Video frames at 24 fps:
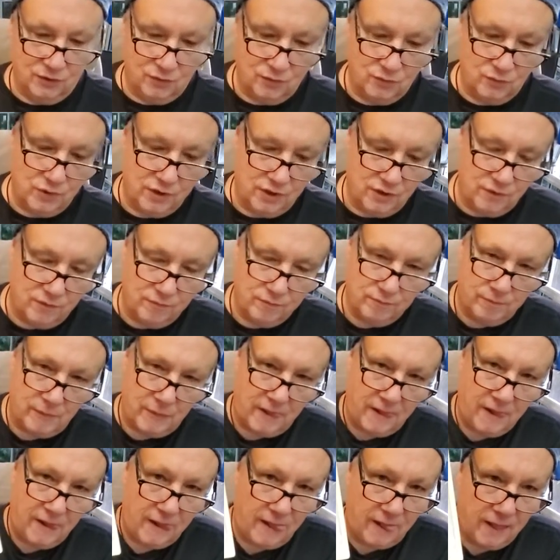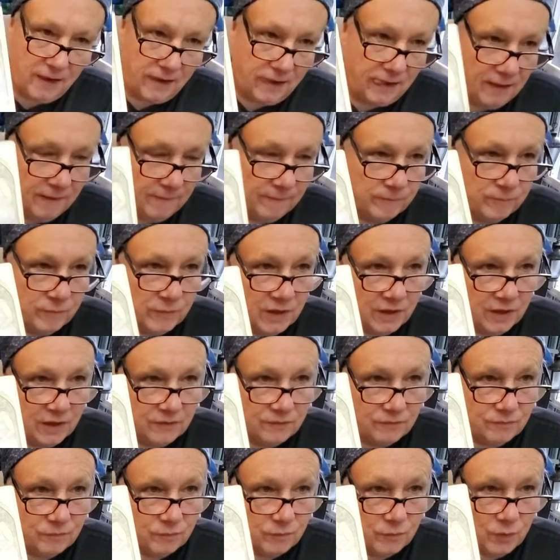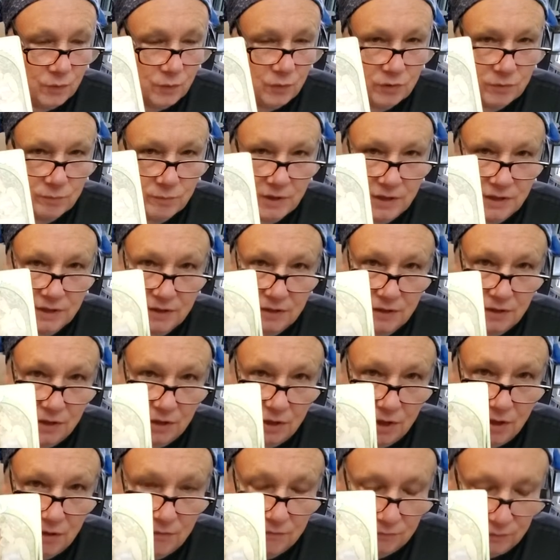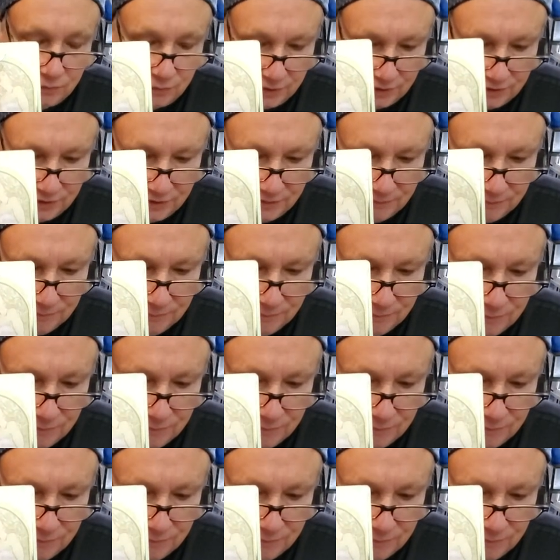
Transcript: Well, don't want to make it a love reading